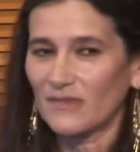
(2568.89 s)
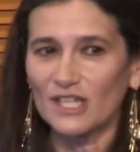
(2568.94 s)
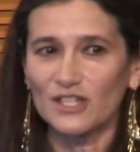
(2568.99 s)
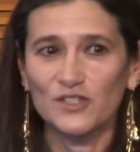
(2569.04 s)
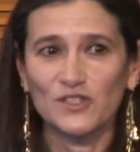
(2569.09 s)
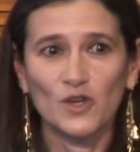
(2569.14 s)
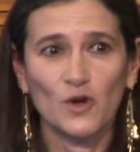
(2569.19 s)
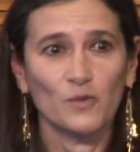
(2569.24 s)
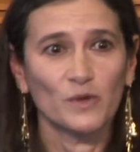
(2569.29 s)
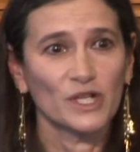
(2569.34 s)

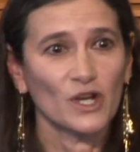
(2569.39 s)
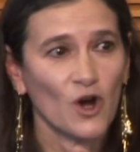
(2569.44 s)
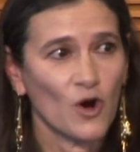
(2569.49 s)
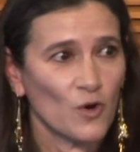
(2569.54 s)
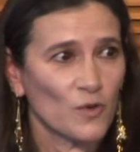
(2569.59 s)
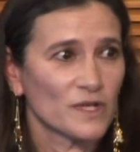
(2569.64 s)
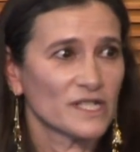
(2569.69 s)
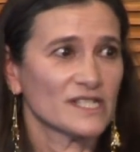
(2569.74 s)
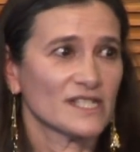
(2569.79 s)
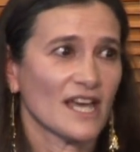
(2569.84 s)
So we
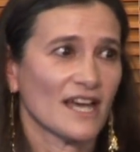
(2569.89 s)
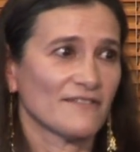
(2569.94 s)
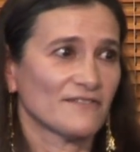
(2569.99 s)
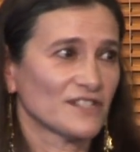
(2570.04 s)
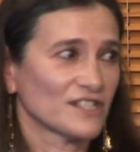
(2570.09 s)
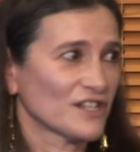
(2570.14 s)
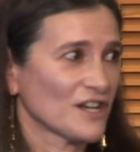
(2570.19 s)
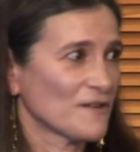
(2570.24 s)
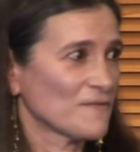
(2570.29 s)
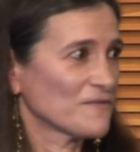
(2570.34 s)
always have
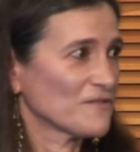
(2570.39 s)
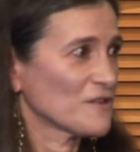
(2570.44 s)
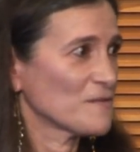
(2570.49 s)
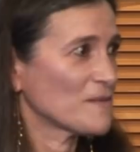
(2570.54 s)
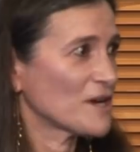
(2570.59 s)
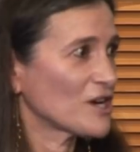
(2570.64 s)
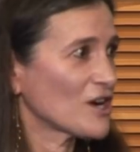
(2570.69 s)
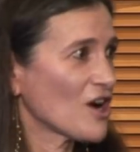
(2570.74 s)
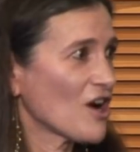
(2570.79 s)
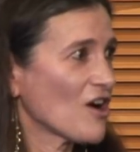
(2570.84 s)
to come
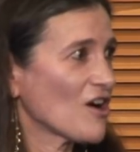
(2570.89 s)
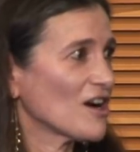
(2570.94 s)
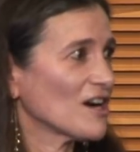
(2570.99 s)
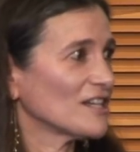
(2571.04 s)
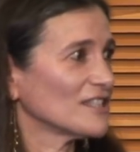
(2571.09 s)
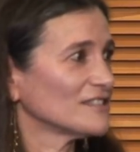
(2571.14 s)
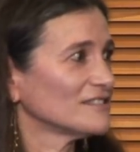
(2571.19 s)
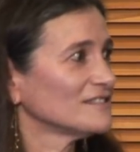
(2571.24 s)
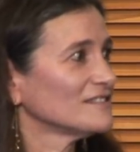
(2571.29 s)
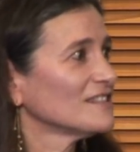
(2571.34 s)
from our
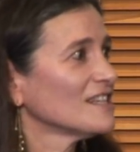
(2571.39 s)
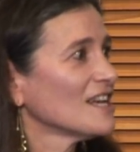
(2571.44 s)
heart,